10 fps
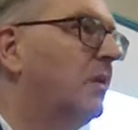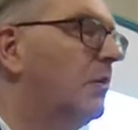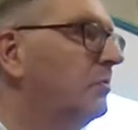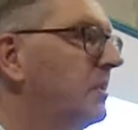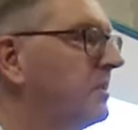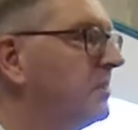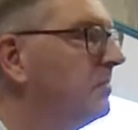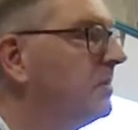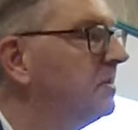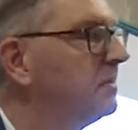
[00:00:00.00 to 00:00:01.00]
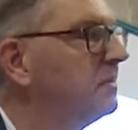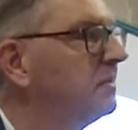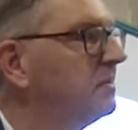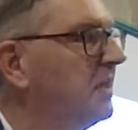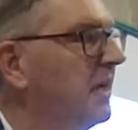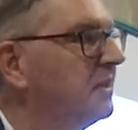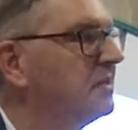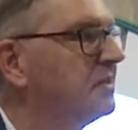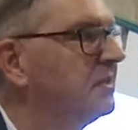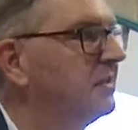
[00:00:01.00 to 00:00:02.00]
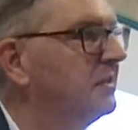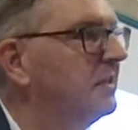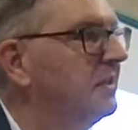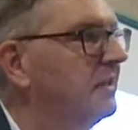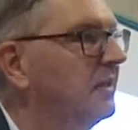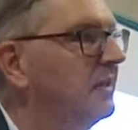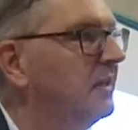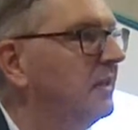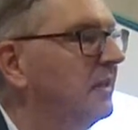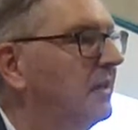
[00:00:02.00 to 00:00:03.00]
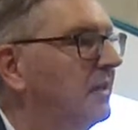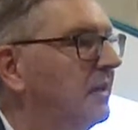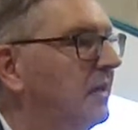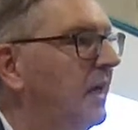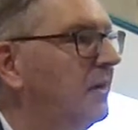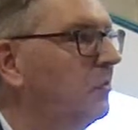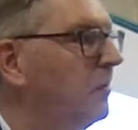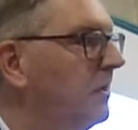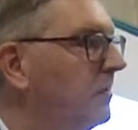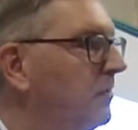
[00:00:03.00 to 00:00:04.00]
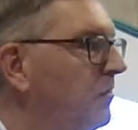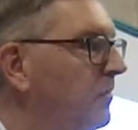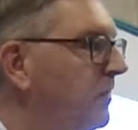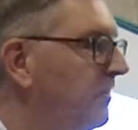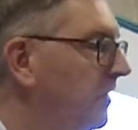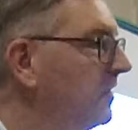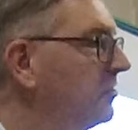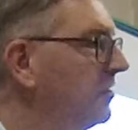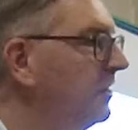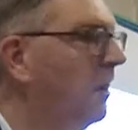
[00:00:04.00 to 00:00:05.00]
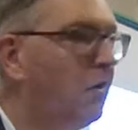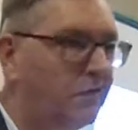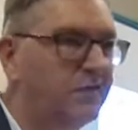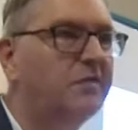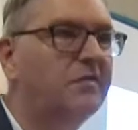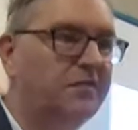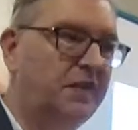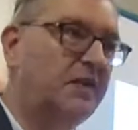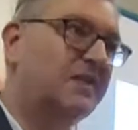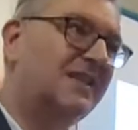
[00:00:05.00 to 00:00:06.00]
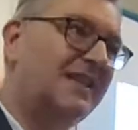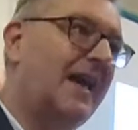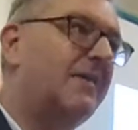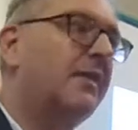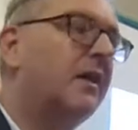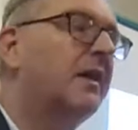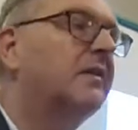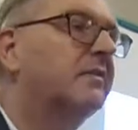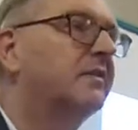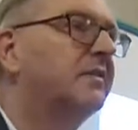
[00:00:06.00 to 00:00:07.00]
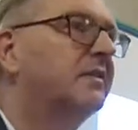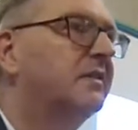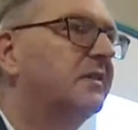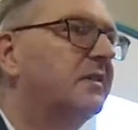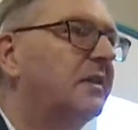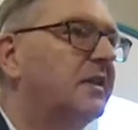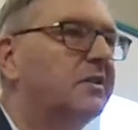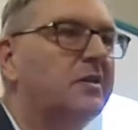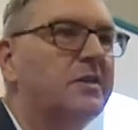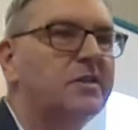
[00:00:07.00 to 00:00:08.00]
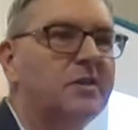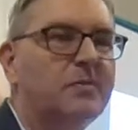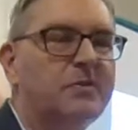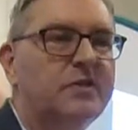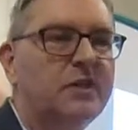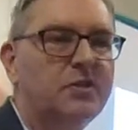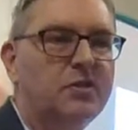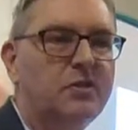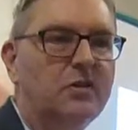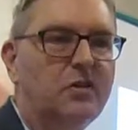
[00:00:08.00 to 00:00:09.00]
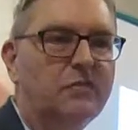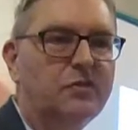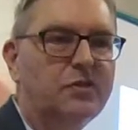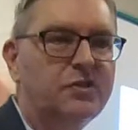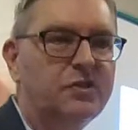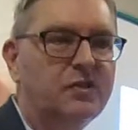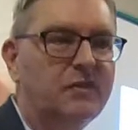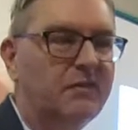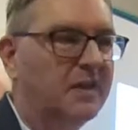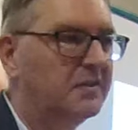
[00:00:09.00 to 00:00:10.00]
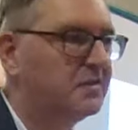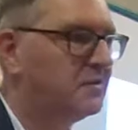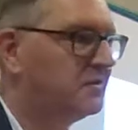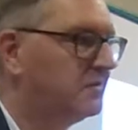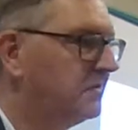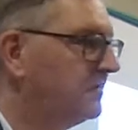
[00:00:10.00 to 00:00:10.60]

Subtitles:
Old Testament texts and Greek and Roman mythology often feed together into the interpretation of Christian events.